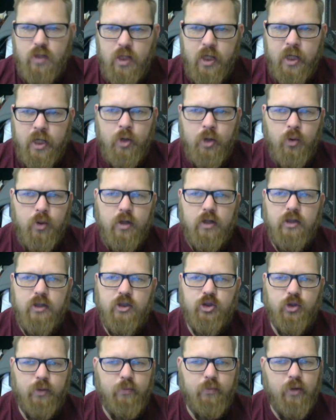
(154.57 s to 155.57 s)
in order to
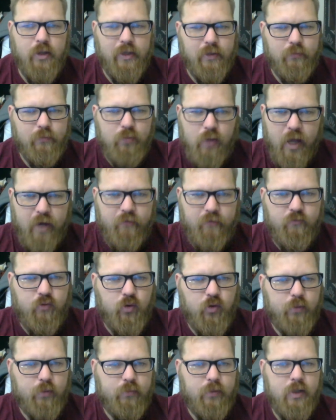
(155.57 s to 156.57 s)
stream on their
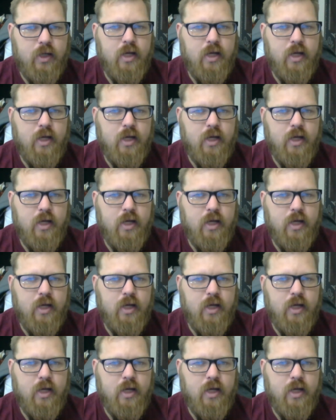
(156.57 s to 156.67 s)
platform.